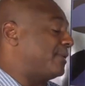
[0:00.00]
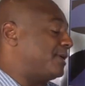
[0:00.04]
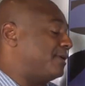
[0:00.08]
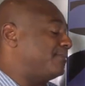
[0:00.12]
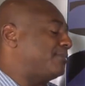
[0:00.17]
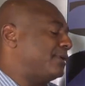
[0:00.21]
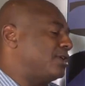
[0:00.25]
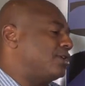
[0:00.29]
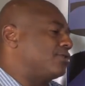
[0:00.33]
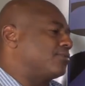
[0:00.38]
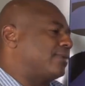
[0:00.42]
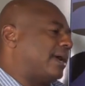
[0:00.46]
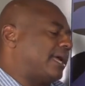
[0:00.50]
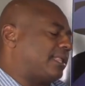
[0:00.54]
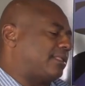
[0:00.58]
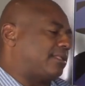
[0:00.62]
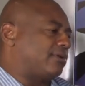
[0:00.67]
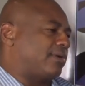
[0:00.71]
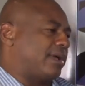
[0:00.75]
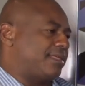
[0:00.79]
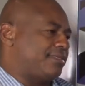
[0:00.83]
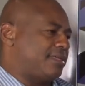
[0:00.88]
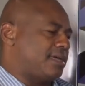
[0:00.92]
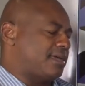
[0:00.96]
But you're right, though.
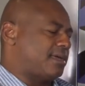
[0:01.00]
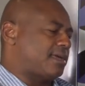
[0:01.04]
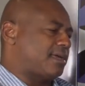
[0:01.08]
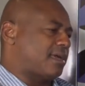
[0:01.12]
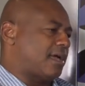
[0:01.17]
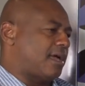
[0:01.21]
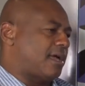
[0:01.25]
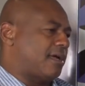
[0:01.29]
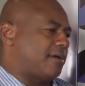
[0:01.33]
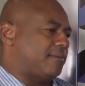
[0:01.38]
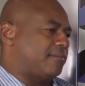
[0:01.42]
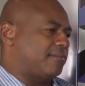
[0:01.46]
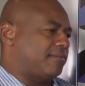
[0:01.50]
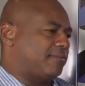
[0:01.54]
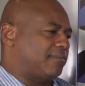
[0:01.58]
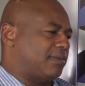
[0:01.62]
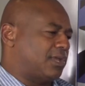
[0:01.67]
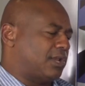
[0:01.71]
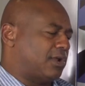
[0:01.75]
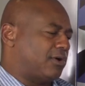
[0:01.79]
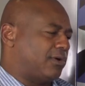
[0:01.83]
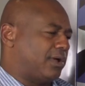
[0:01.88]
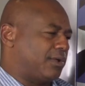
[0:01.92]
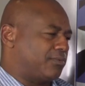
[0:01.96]
I think
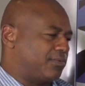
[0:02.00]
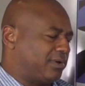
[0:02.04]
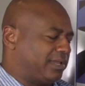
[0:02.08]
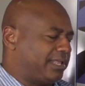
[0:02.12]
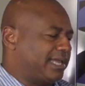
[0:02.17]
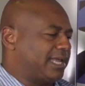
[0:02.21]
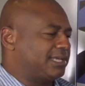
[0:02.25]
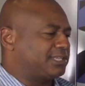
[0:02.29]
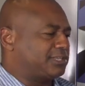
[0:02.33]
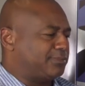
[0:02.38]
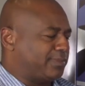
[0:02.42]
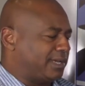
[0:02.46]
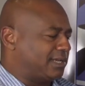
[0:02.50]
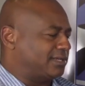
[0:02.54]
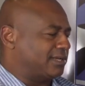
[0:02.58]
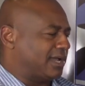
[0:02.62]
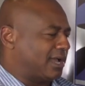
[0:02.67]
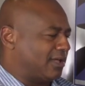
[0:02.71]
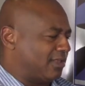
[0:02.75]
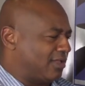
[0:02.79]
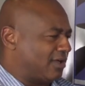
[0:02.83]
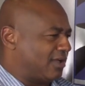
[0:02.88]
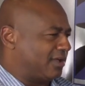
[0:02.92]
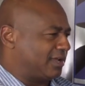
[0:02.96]
it really has to be a
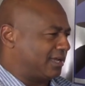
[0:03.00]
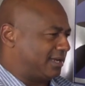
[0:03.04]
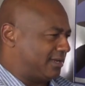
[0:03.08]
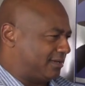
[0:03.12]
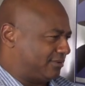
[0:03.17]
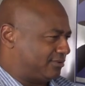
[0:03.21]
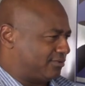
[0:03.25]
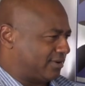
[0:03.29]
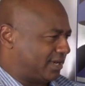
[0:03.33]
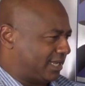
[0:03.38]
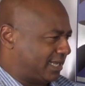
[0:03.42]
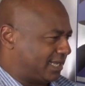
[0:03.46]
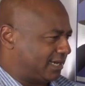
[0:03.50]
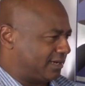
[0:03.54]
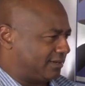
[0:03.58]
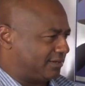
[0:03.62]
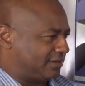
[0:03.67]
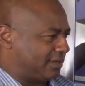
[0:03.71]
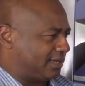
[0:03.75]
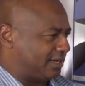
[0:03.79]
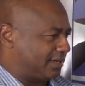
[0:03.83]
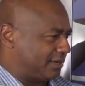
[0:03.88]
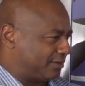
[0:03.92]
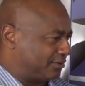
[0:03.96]
dialogue and trying to get
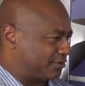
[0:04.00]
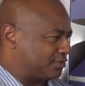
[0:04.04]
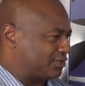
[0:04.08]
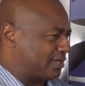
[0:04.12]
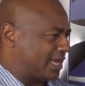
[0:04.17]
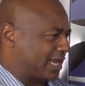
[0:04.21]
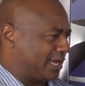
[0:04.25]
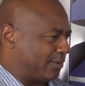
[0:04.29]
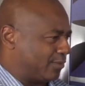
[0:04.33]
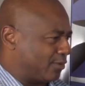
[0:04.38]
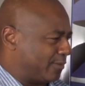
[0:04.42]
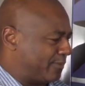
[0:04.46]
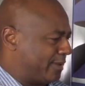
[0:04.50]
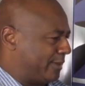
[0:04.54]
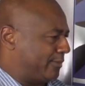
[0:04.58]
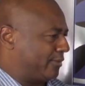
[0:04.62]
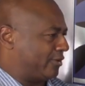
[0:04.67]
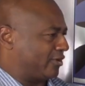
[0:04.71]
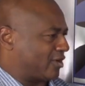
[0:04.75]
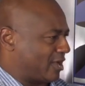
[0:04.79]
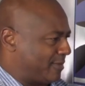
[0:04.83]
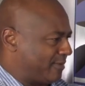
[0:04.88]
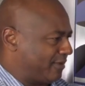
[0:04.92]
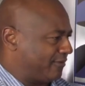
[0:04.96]
an understanding where people are
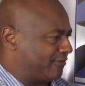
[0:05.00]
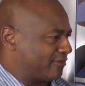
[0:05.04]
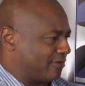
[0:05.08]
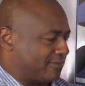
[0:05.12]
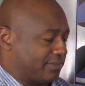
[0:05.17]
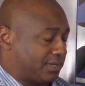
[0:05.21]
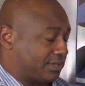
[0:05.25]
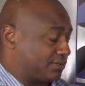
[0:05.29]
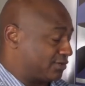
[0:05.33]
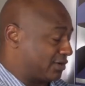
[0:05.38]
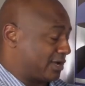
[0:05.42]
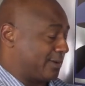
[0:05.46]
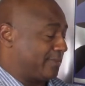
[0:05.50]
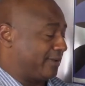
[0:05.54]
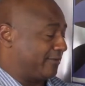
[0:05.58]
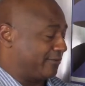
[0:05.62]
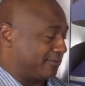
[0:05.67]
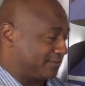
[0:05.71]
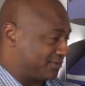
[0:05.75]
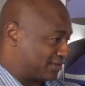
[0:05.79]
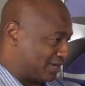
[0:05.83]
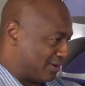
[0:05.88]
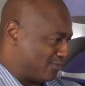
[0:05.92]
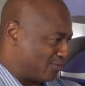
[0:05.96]
coming from, because they're coming from
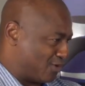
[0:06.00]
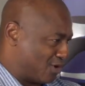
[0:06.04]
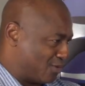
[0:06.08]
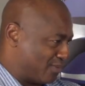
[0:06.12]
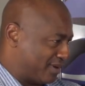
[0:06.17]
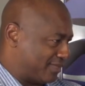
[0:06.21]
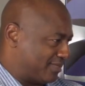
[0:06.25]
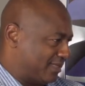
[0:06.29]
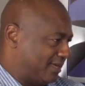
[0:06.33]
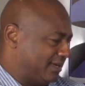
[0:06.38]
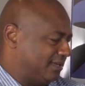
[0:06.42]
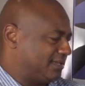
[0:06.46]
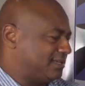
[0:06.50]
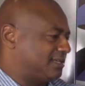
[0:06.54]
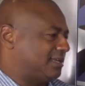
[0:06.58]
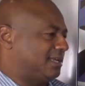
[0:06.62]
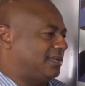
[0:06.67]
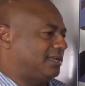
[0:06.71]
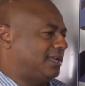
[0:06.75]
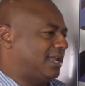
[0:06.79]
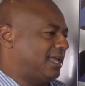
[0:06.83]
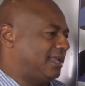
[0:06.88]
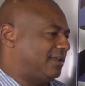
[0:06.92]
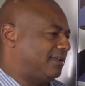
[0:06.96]
somewhere with this,
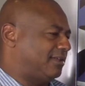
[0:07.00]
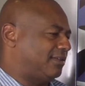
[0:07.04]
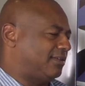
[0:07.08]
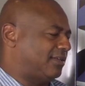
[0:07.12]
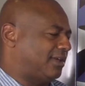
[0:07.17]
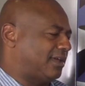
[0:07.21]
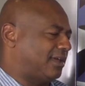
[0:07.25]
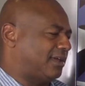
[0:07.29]
and